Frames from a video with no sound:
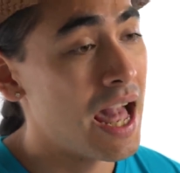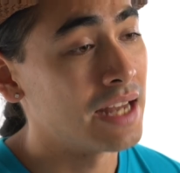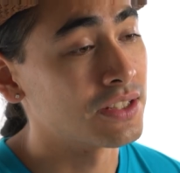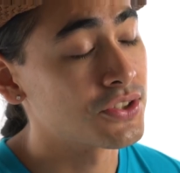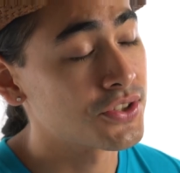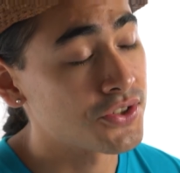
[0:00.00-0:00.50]

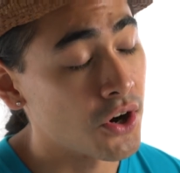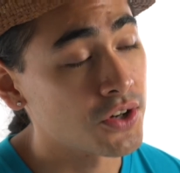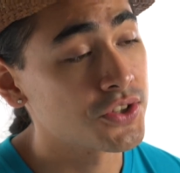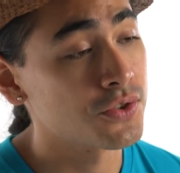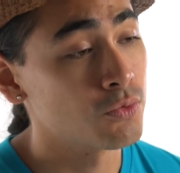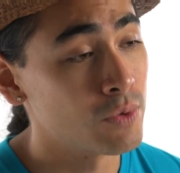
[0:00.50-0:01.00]
And it
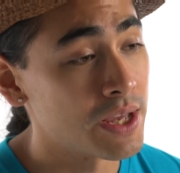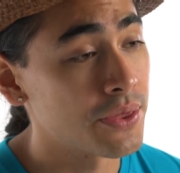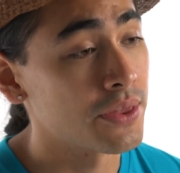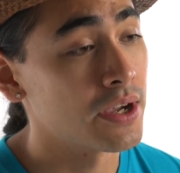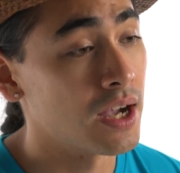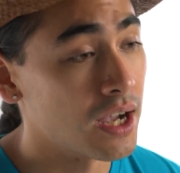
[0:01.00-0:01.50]
starts
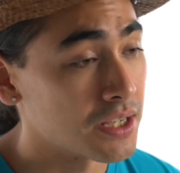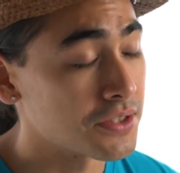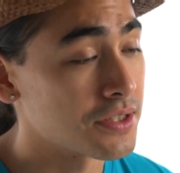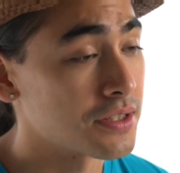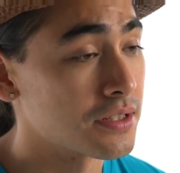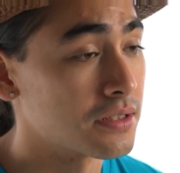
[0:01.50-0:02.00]
with
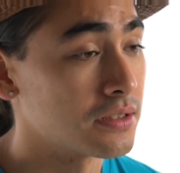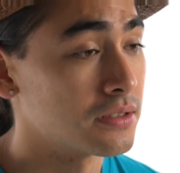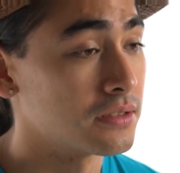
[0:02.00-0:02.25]
us.